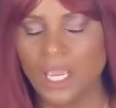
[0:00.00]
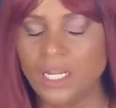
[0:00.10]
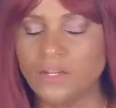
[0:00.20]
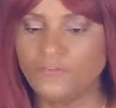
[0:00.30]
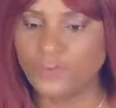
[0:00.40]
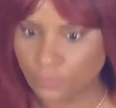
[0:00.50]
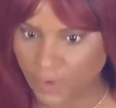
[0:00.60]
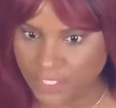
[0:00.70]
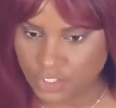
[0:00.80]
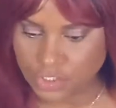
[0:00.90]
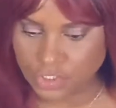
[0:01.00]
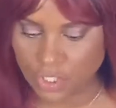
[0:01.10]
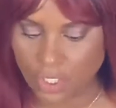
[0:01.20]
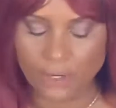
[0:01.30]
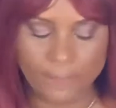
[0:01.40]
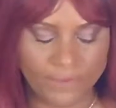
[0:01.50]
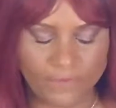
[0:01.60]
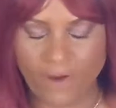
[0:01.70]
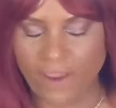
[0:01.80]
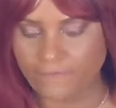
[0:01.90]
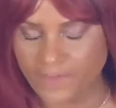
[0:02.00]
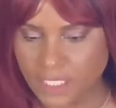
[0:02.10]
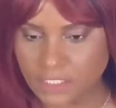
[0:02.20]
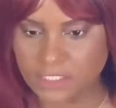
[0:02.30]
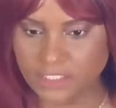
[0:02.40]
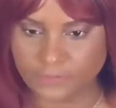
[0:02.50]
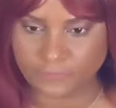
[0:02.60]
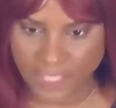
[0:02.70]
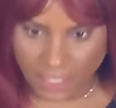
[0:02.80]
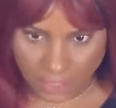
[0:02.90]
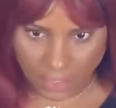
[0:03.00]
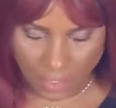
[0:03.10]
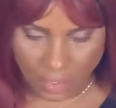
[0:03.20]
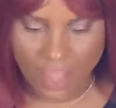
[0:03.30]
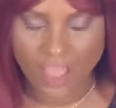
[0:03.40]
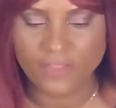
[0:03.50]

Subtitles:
And if you register before I finish this video,